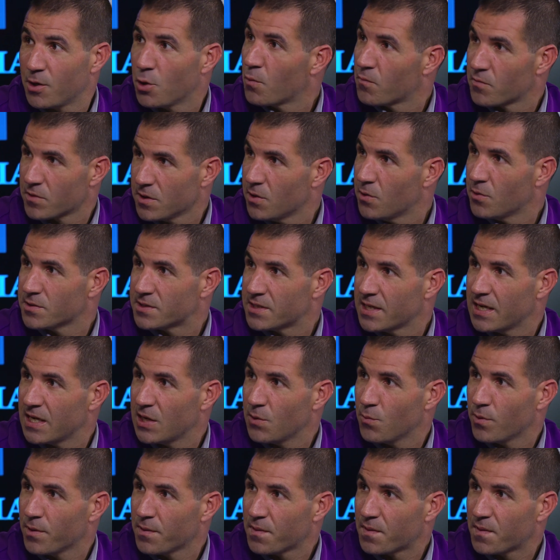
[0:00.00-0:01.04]
overload to any
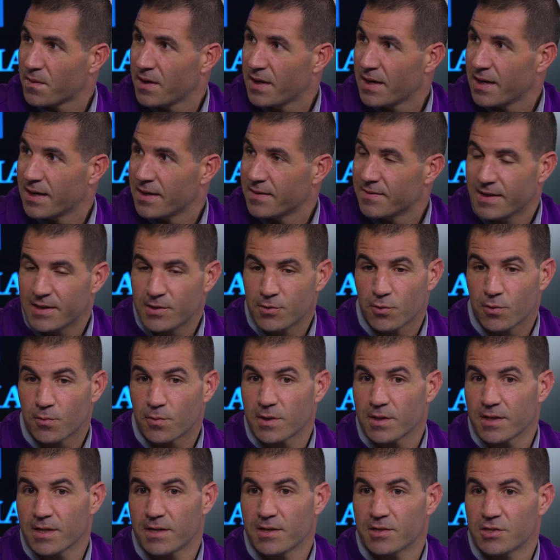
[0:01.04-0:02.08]
one thing, and they do a
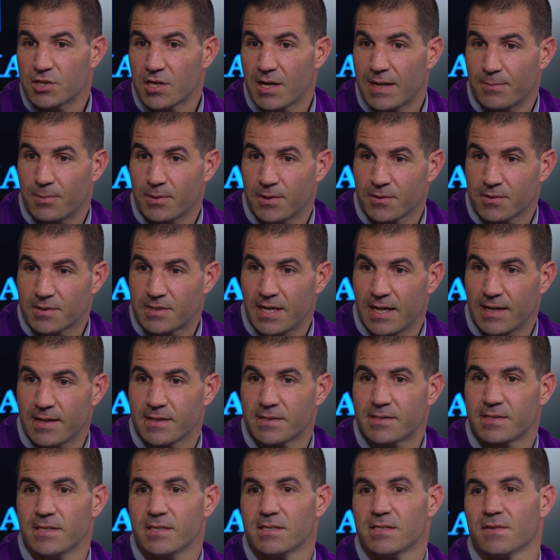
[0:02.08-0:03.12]
really good job with their
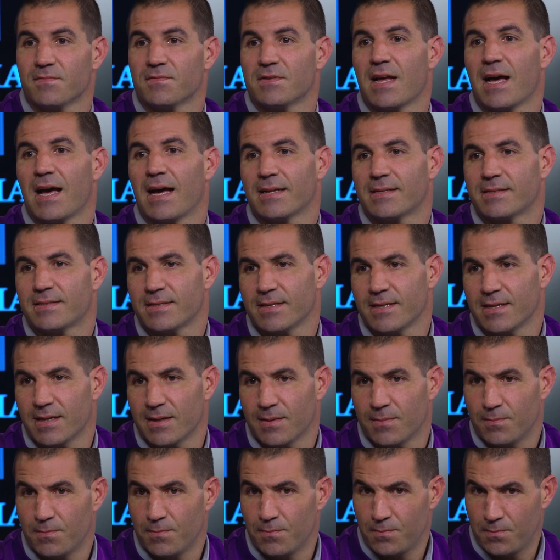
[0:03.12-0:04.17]
tendencies of not
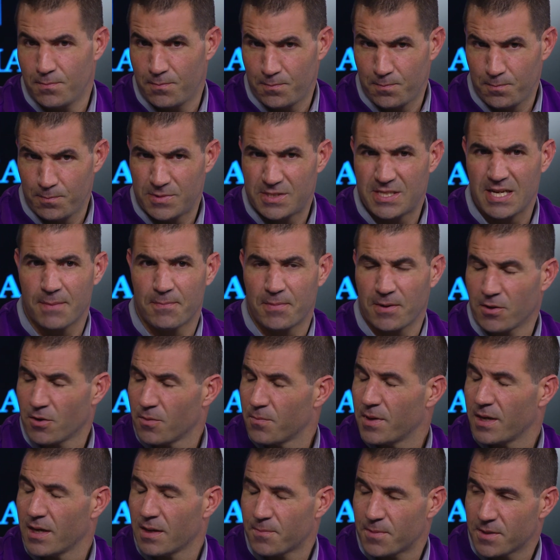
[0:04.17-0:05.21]
tipping or
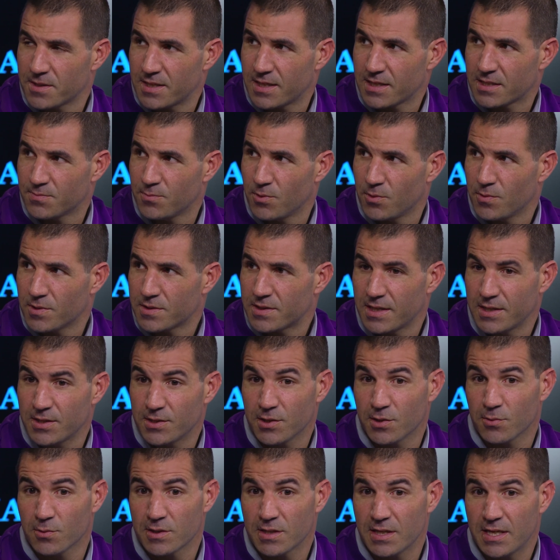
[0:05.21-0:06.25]
being predictable what they
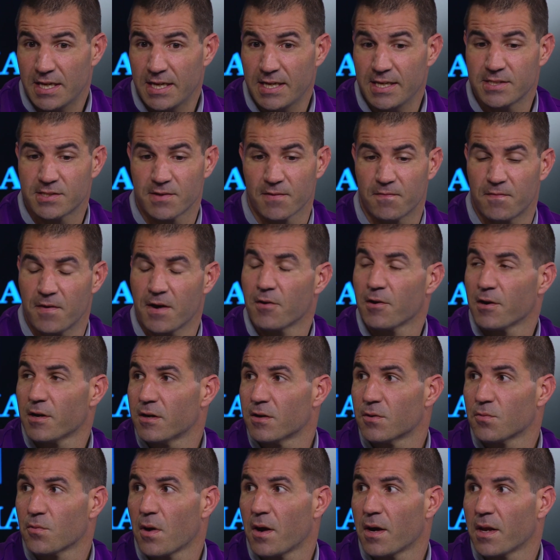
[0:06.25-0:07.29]
do. He's a very
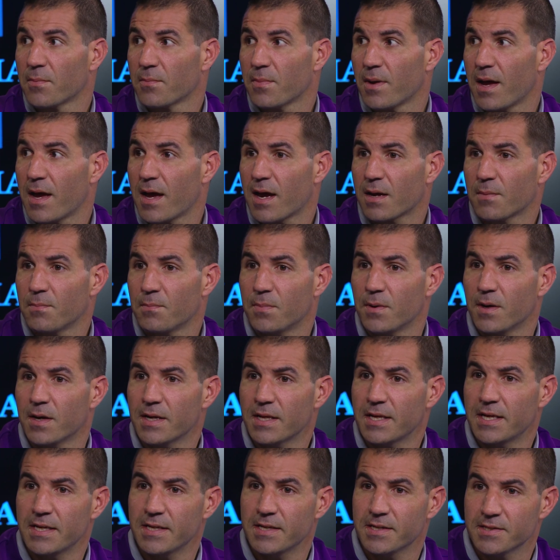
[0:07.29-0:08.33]
good running back, but
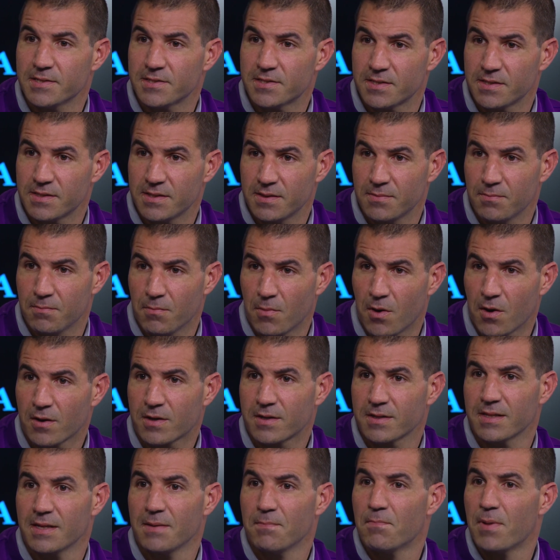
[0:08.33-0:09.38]
he's
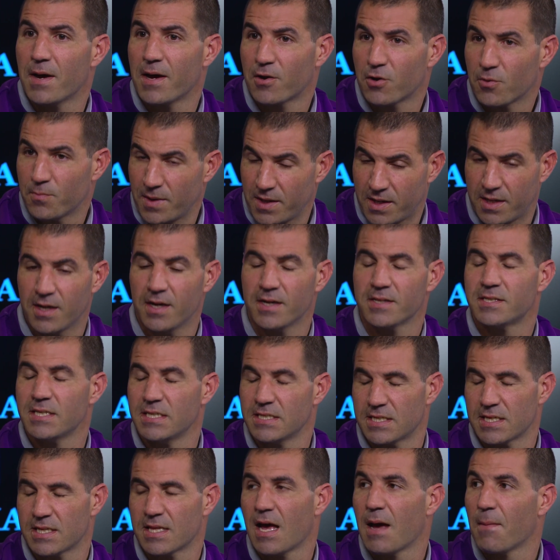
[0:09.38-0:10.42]
markedly better because
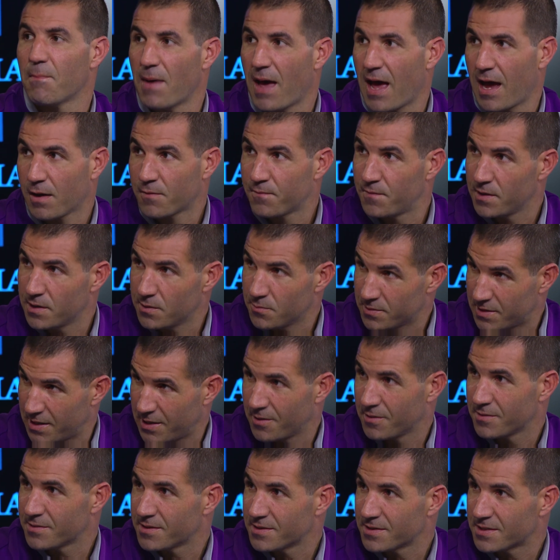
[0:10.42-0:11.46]
he's in that backfield with
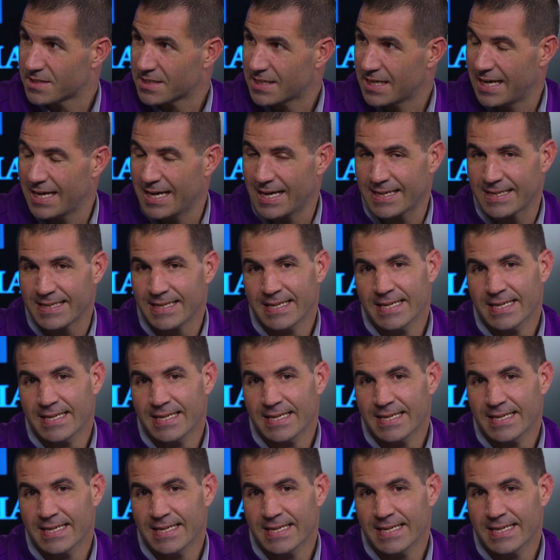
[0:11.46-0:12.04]
Ayrton Scott.